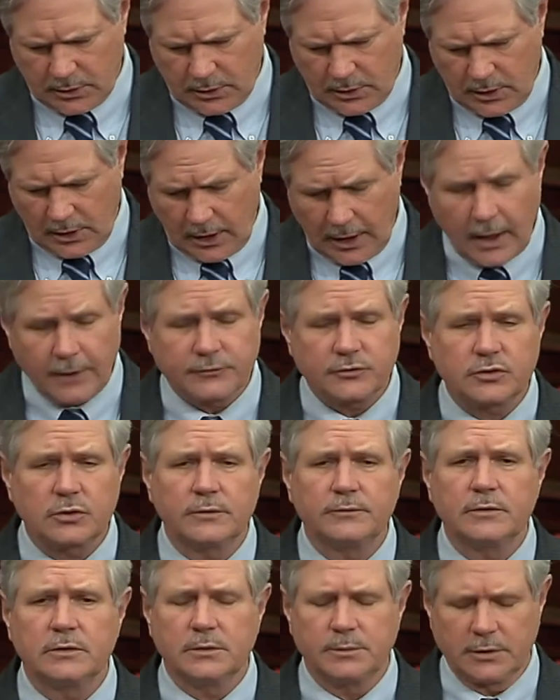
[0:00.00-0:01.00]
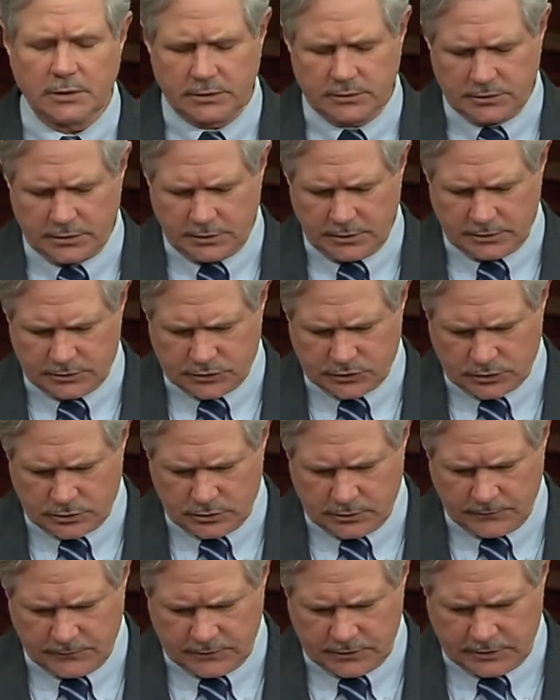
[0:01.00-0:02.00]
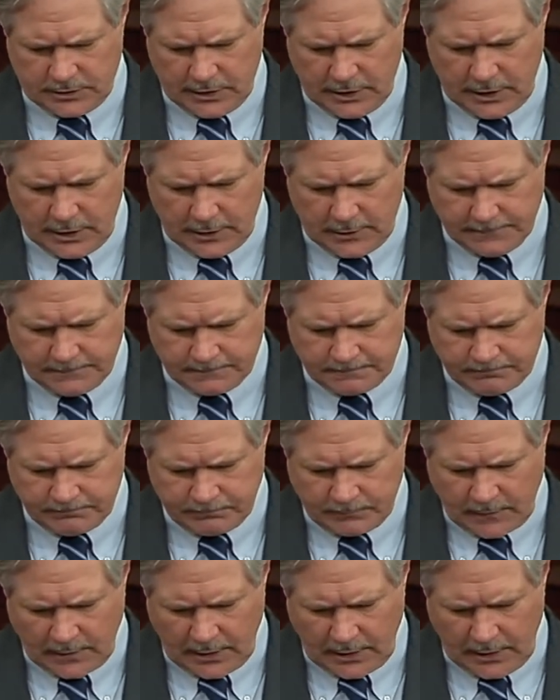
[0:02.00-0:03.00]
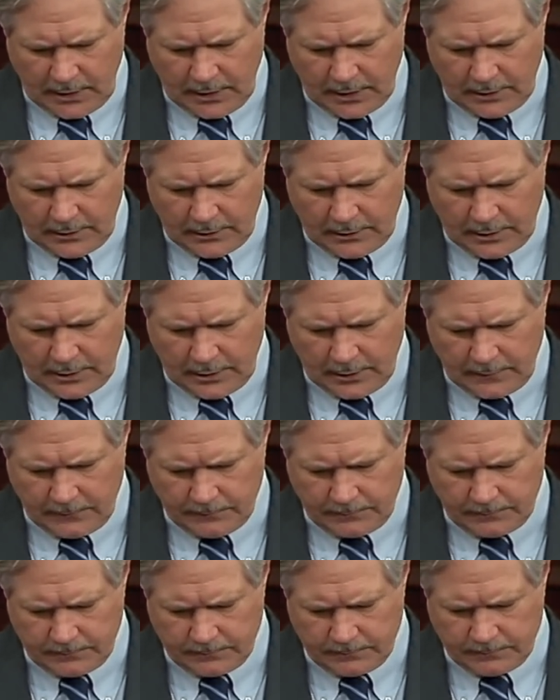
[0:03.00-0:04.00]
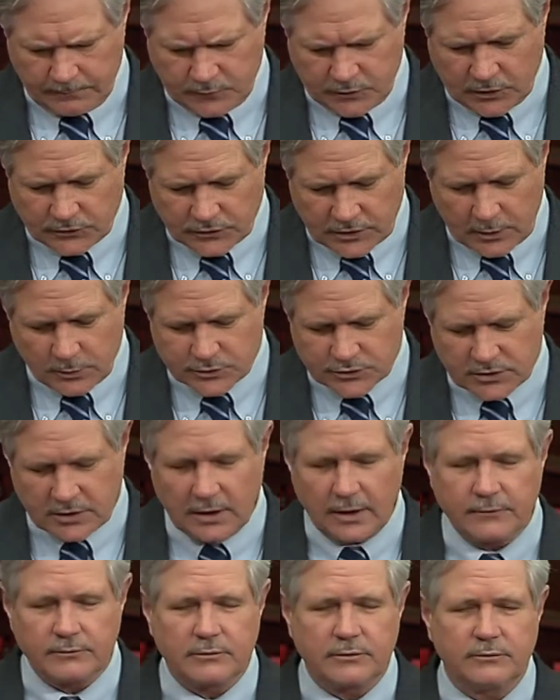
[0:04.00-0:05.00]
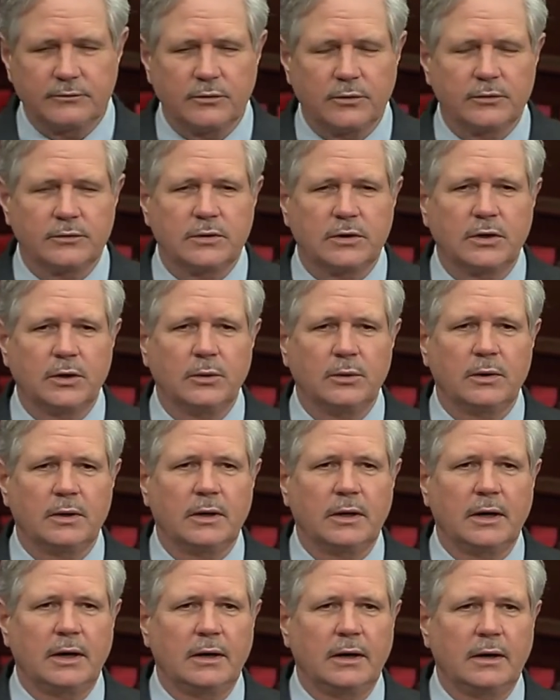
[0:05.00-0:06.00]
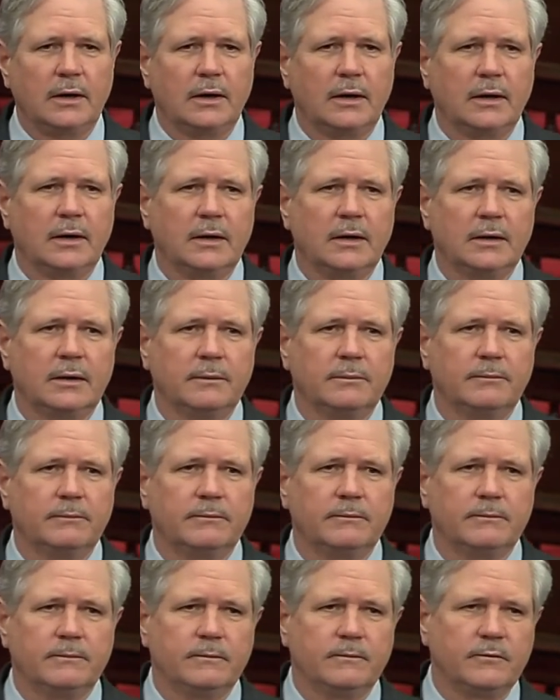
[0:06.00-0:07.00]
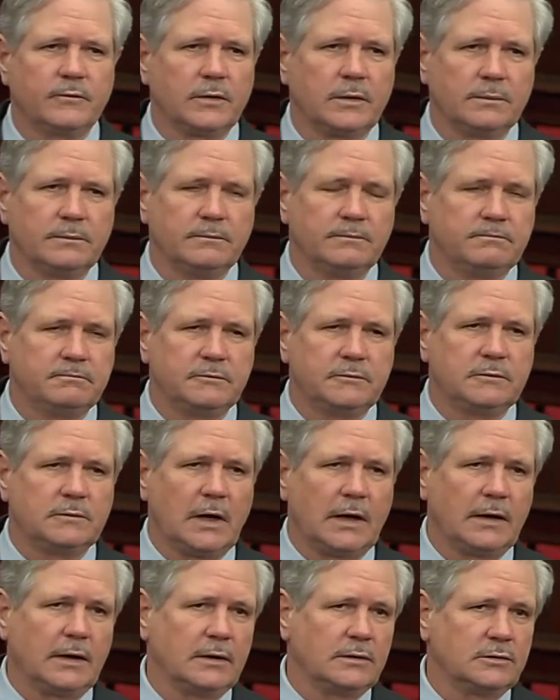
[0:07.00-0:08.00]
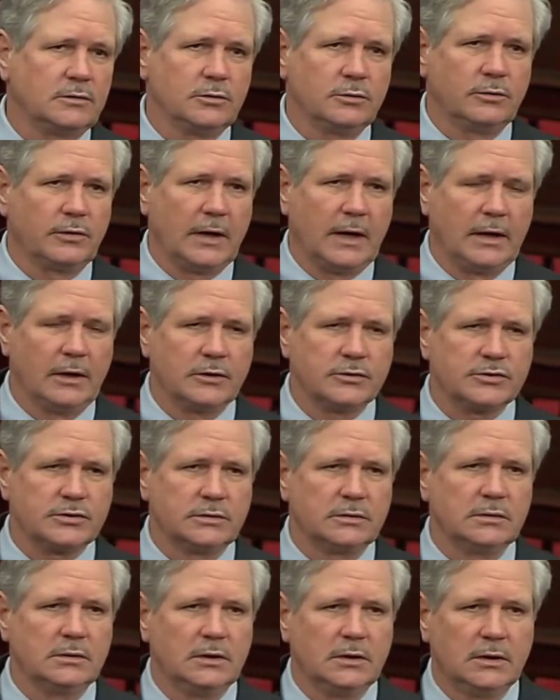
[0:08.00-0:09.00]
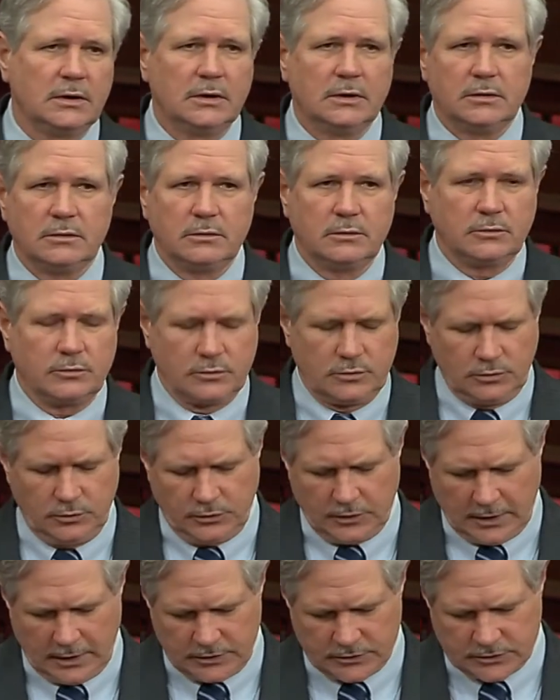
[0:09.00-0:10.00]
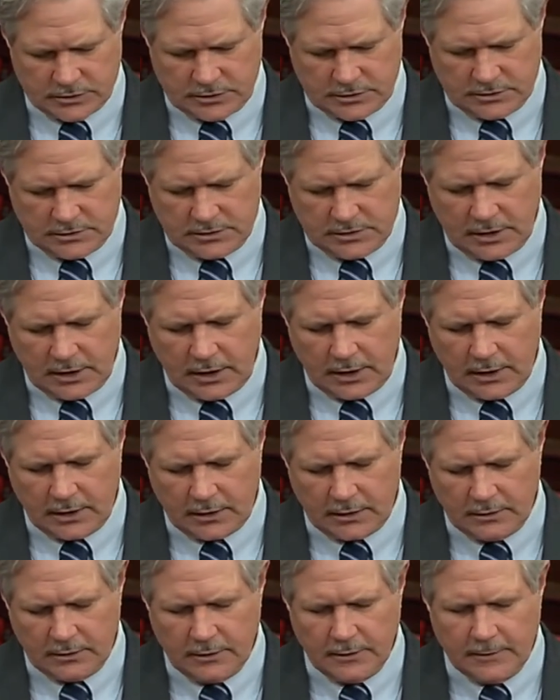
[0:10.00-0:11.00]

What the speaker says: have served in the military and serve today. And since I was governor of North Dakota from 2000 through 2010,